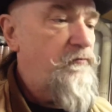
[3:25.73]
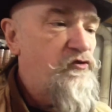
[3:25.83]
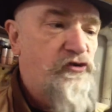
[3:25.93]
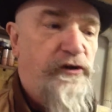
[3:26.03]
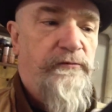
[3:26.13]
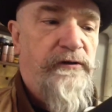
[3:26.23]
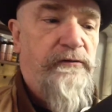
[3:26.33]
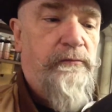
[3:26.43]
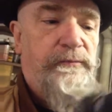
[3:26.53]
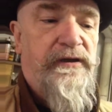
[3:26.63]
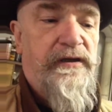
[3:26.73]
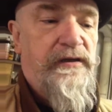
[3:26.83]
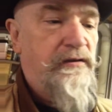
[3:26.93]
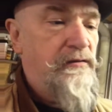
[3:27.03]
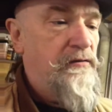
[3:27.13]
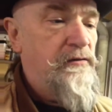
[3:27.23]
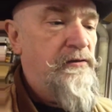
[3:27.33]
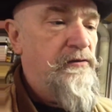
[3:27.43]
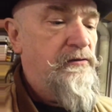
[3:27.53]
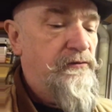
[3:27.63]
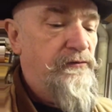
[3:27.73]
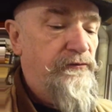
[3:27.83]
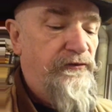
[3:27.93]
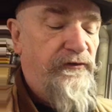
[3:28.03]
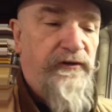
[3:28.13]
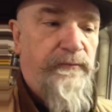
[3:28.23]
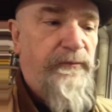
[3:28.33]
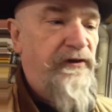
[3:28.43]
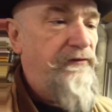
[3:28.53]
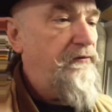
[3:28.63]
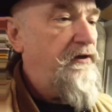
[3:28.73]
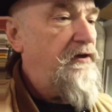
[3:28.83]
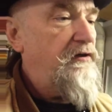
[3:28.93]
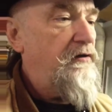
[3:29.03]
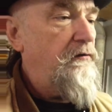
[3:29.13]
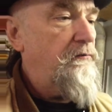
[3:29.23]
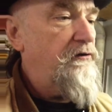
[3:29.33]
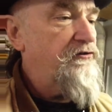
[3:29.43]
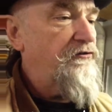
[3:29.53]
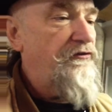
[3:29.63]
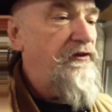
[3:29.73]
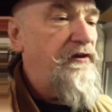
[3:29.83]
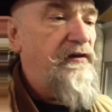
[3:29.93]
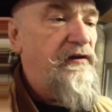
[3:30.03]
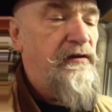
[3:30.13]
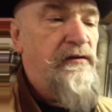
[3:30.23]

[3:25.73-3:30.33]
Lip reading: Joinery will be using this piece right here, which is the